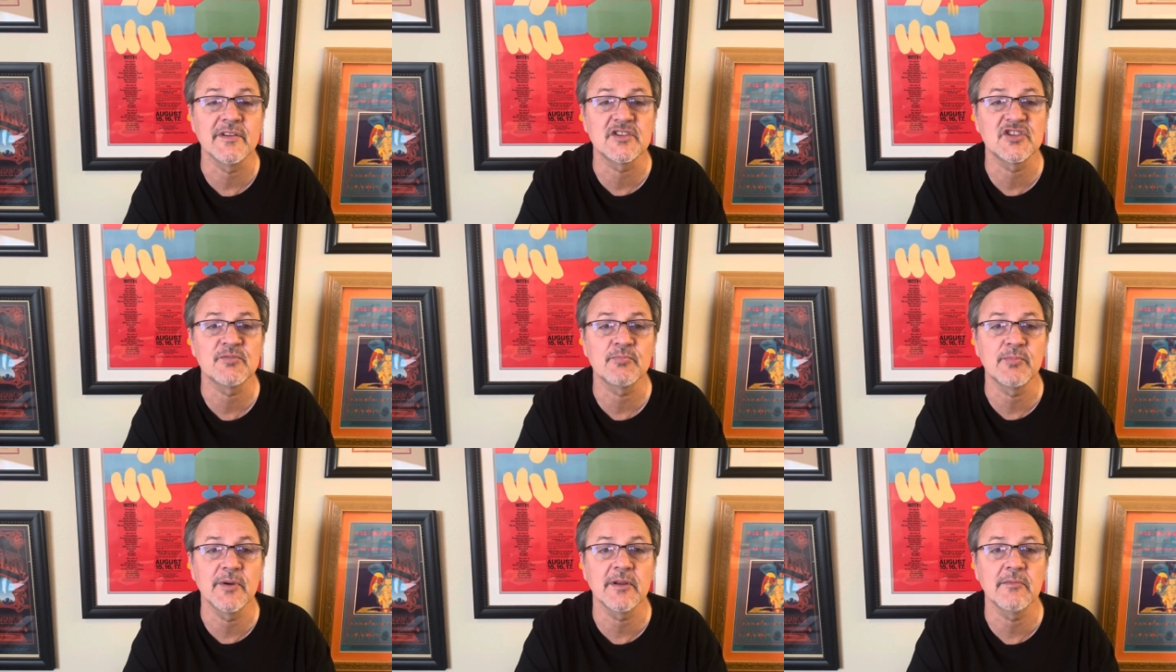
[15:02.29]
It's
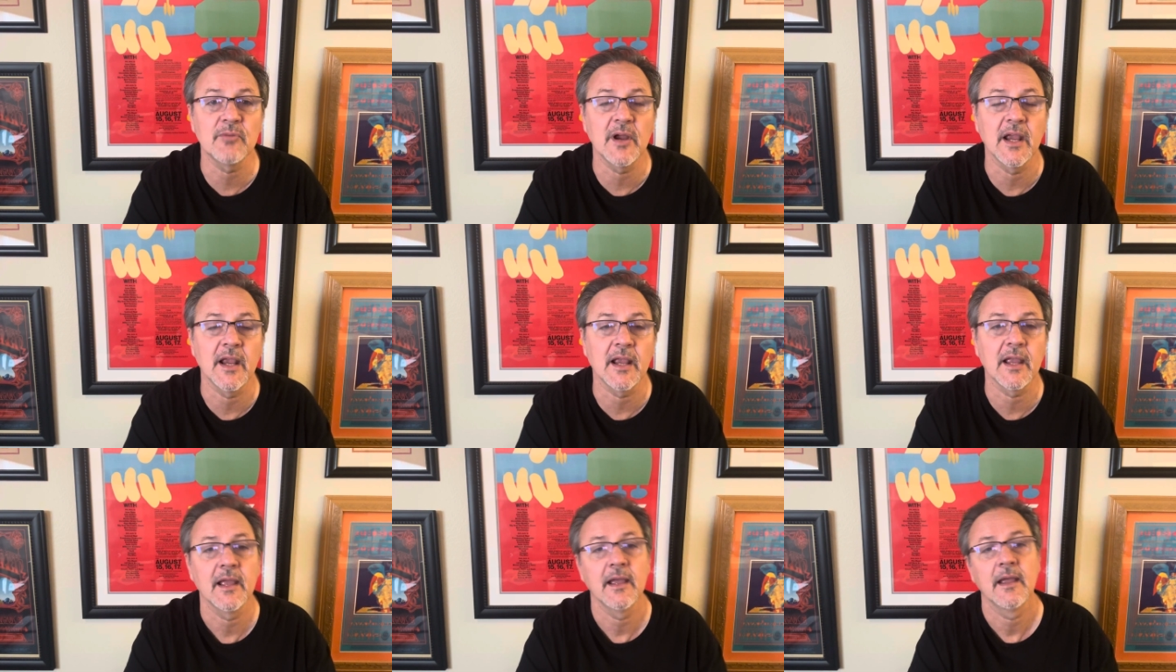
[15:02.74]
spring
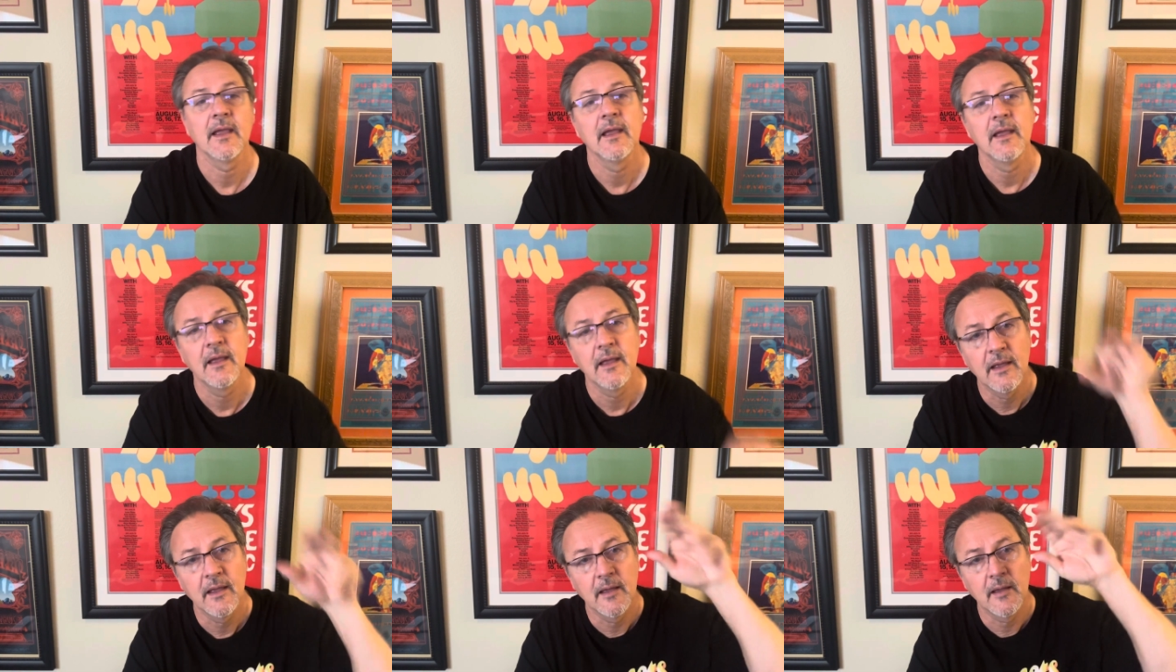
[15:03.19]
break.
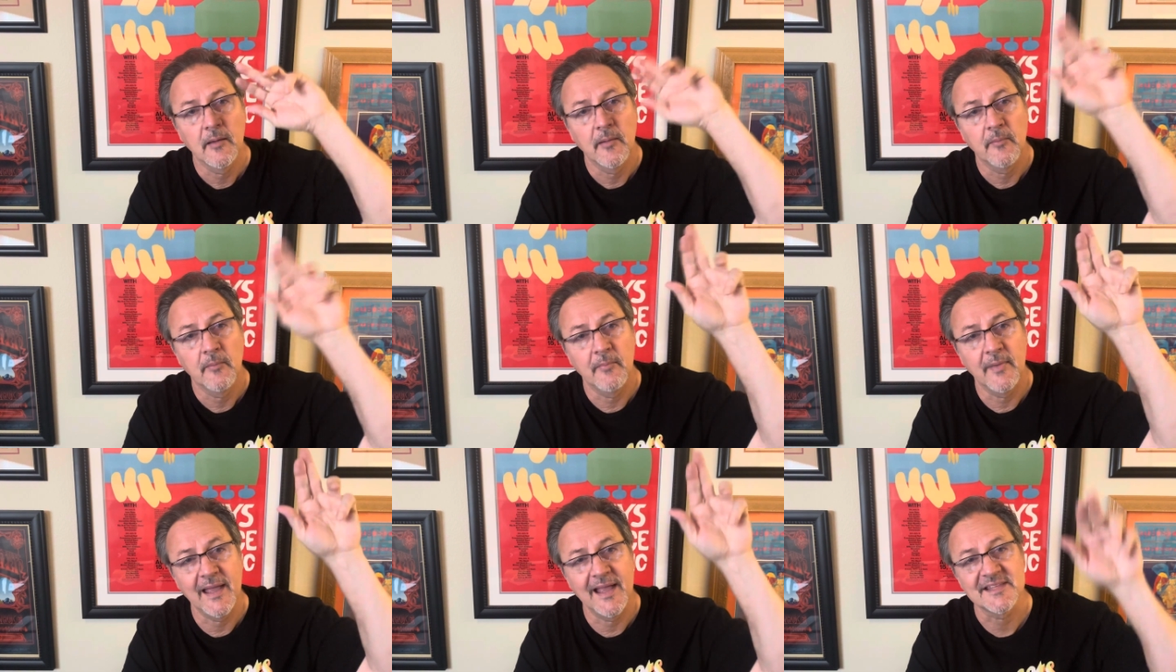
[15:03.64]

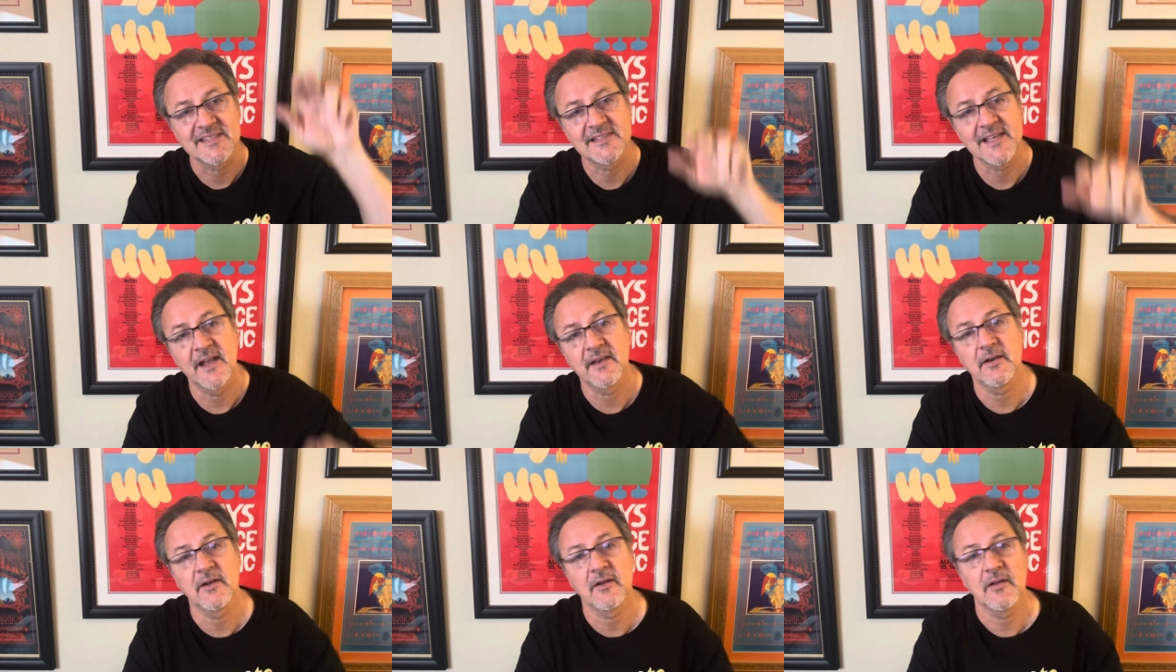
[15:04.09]
Matt,
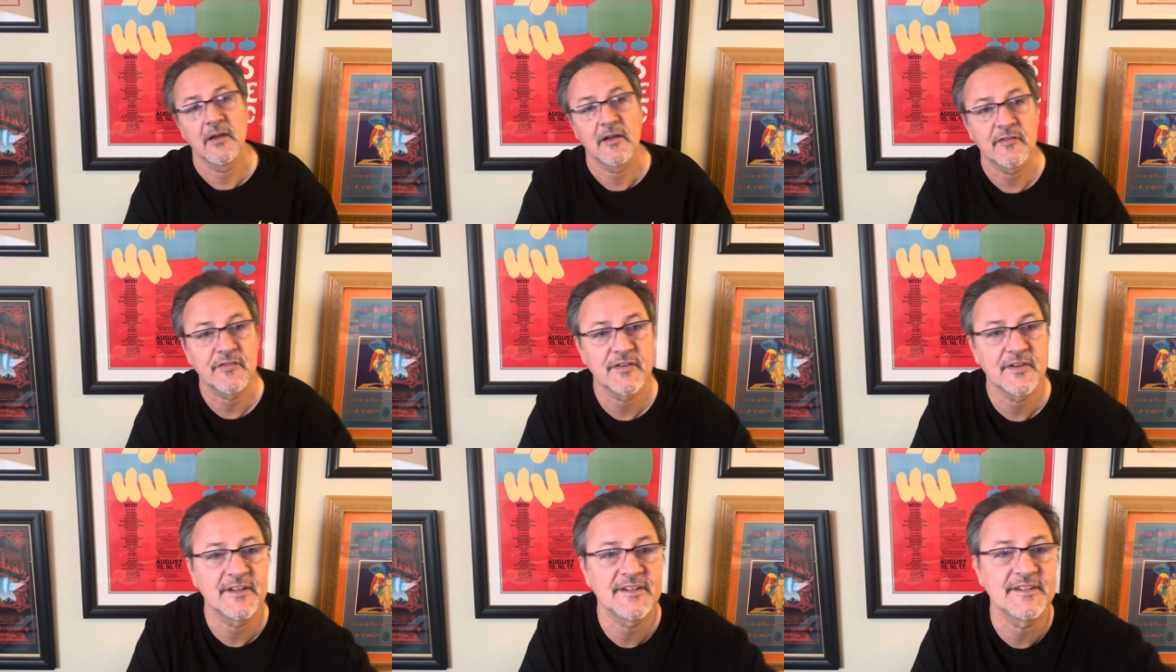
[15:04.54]
signing off.